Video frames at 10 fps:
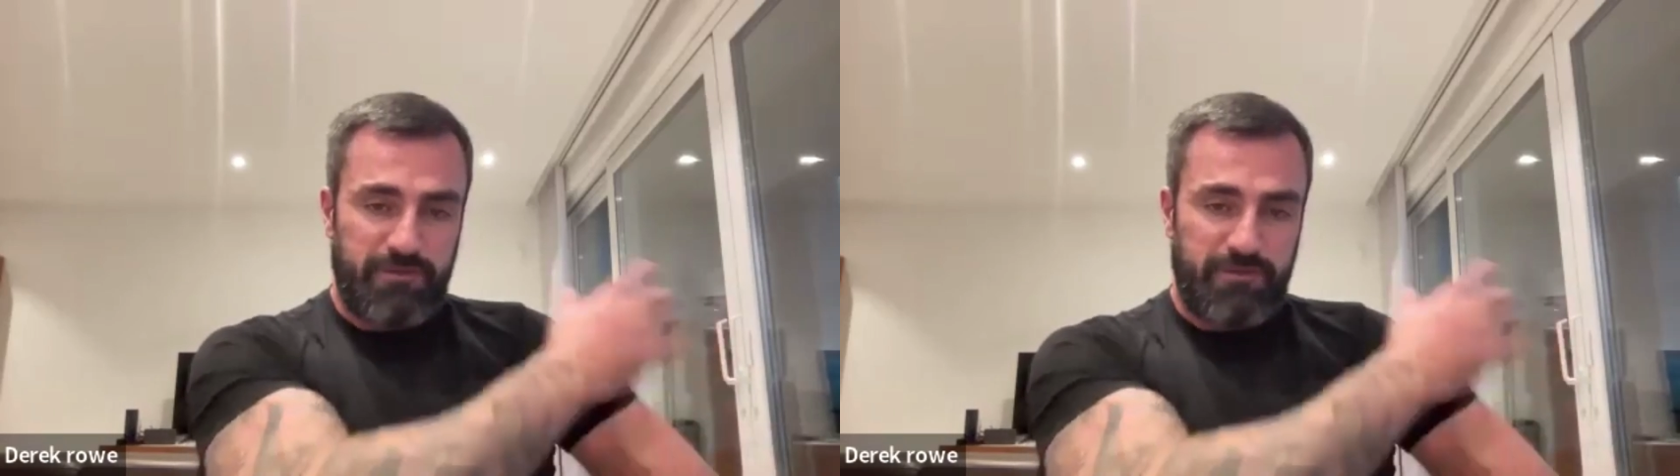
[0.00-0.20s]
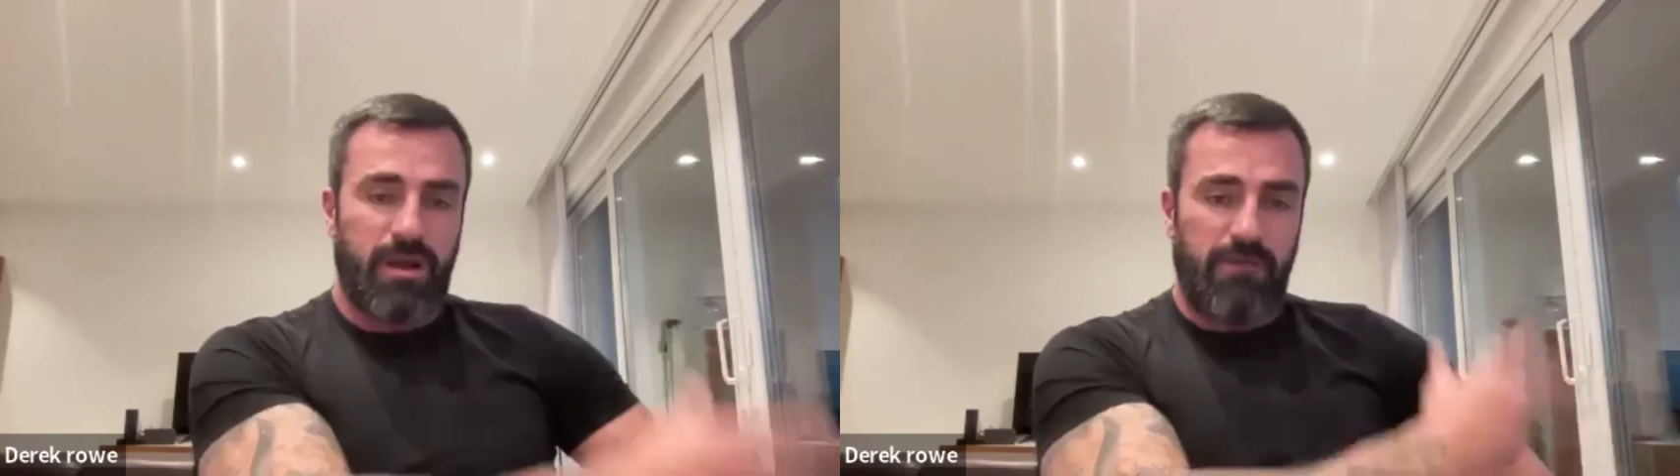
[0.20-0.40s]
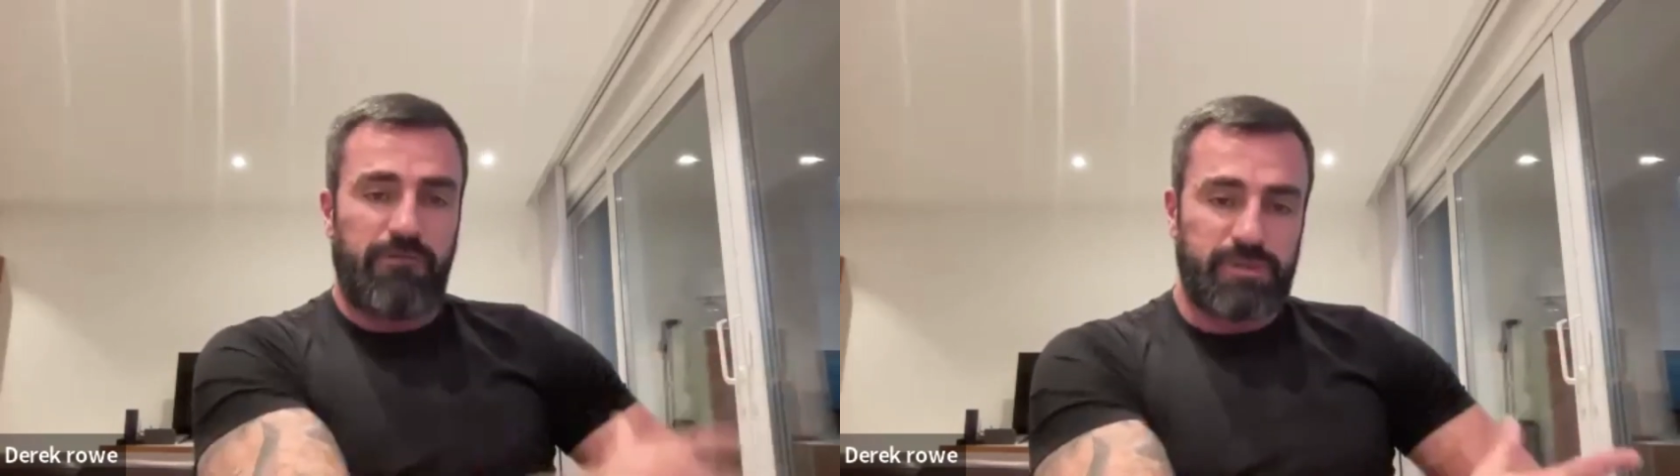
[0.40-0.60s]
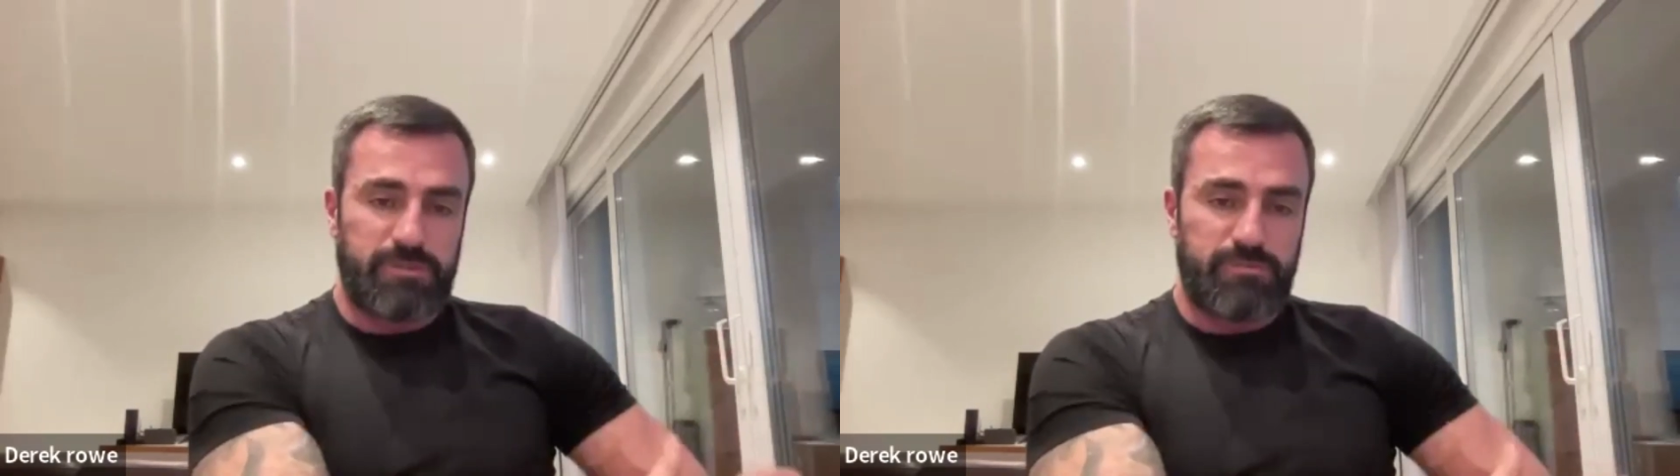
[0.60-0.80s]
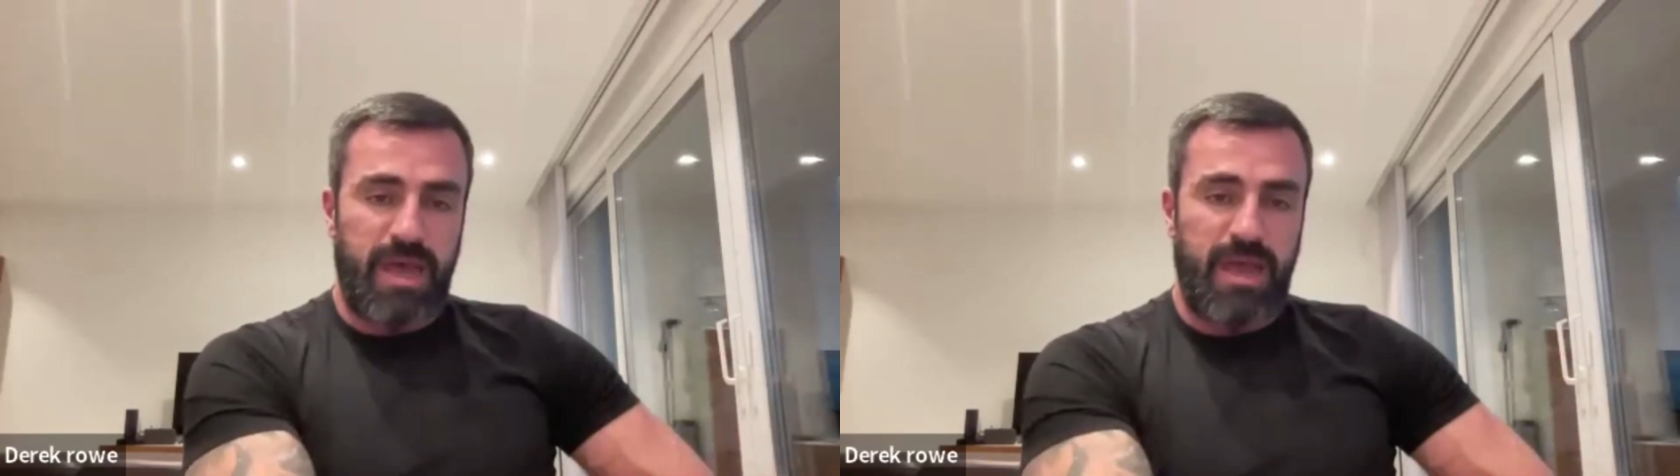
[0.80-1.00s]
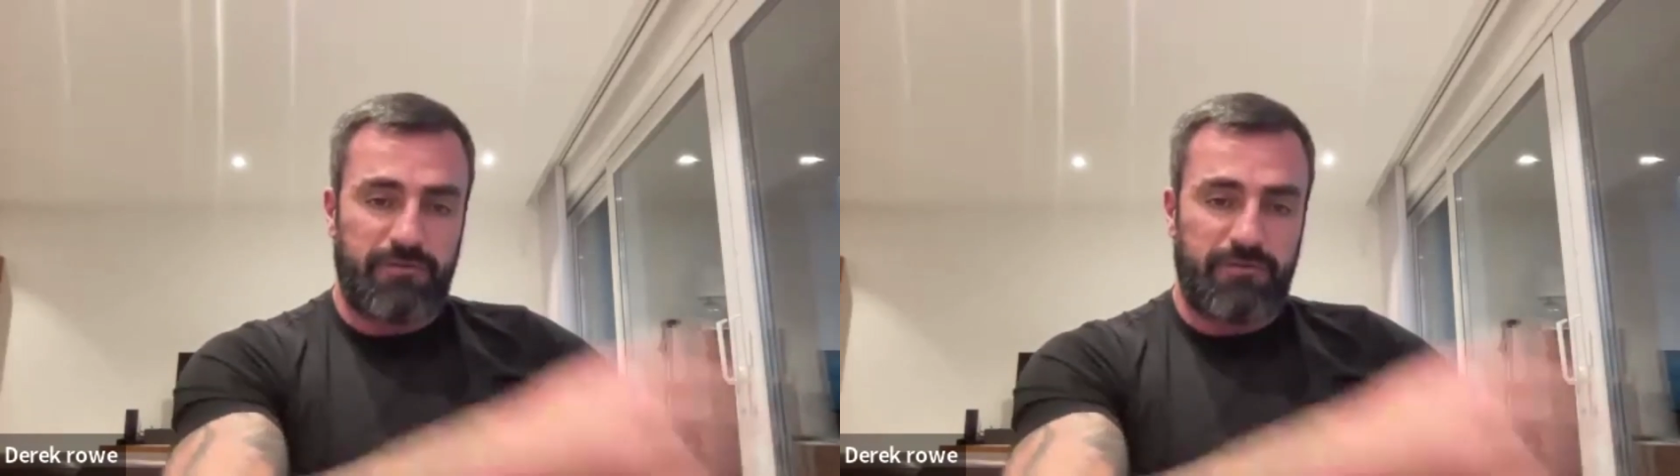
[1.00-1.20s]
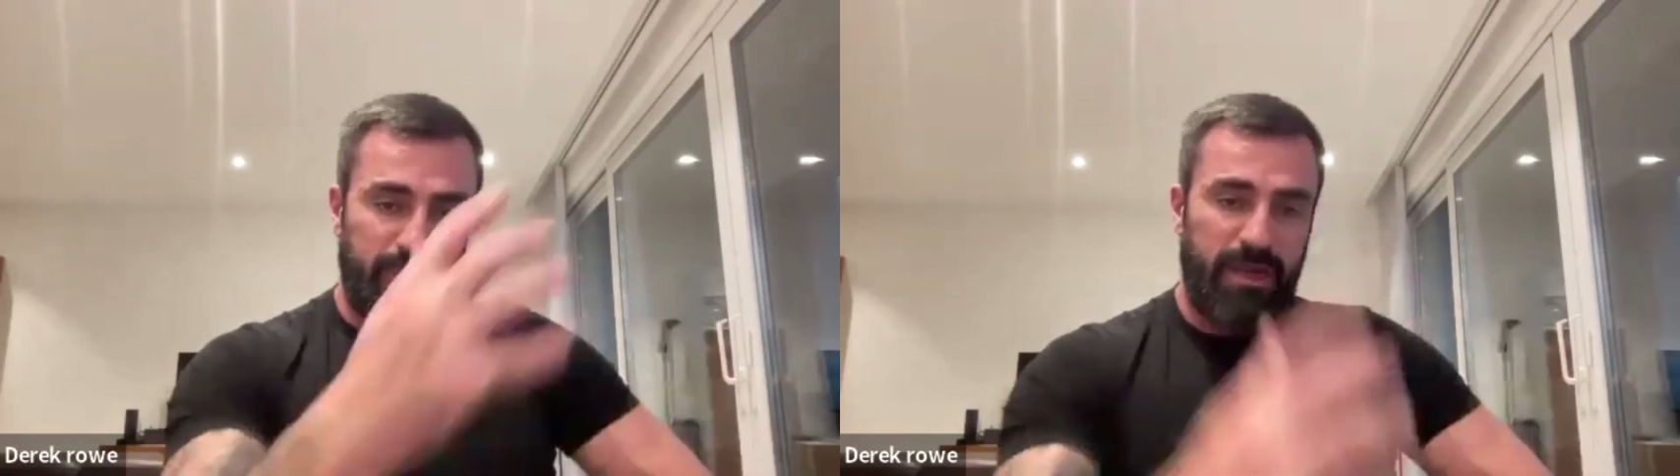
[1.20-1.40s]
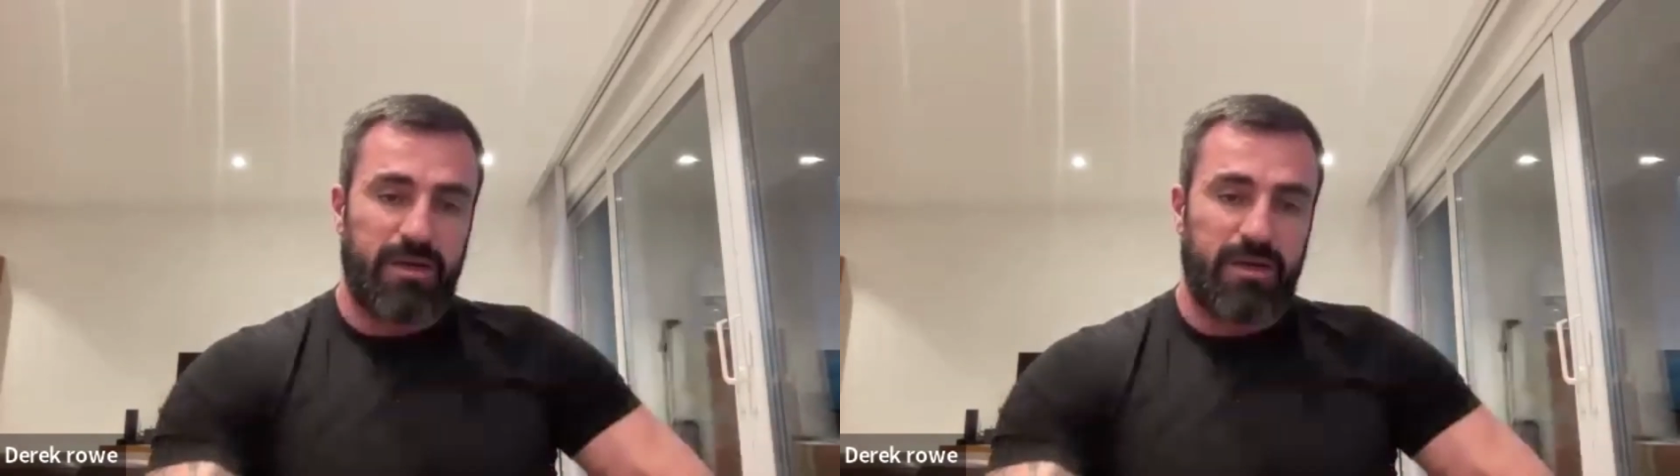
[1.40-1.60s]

My life was made for me and